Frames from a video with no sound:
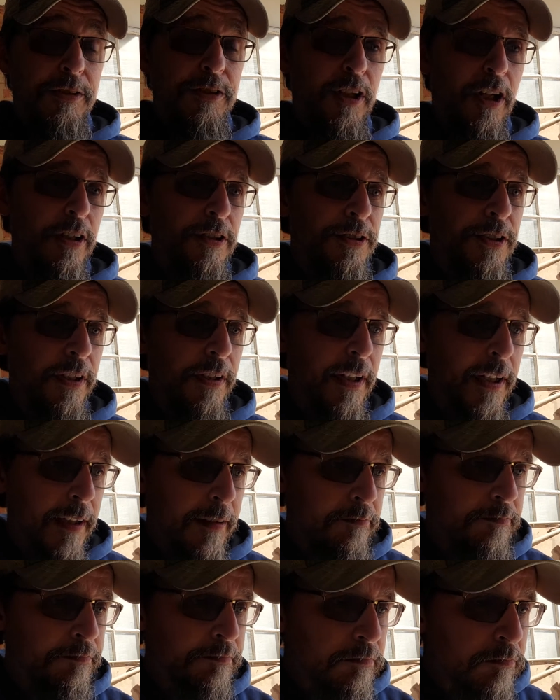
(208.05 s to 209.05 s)
jars in there,
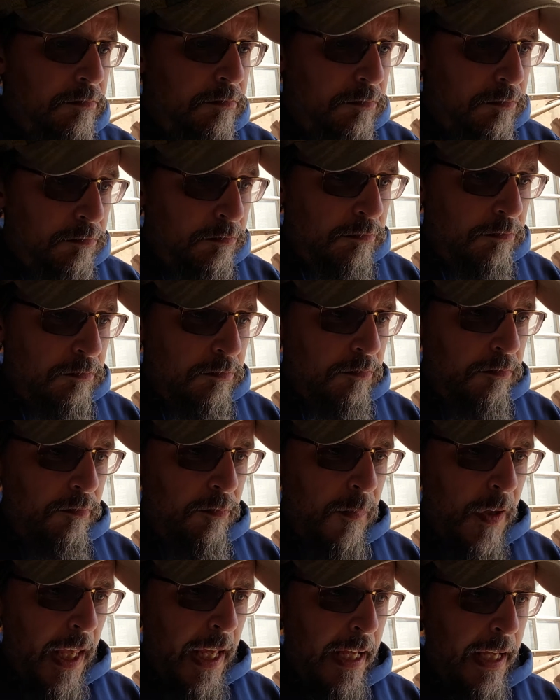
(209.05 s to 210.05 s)

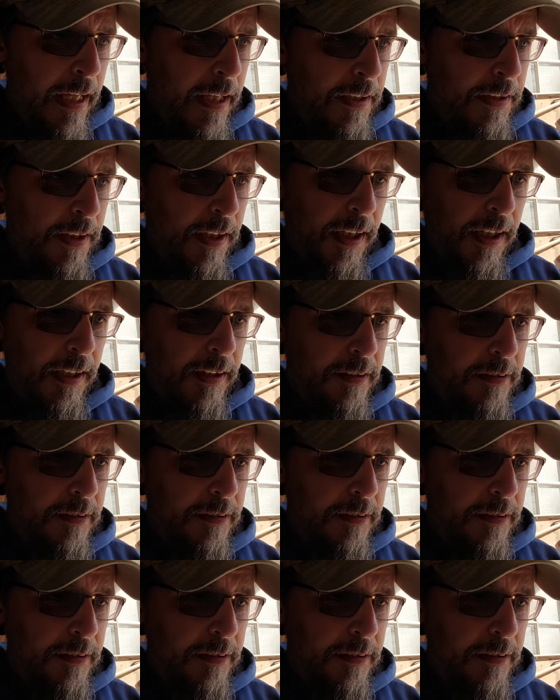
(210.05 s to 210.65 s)
and I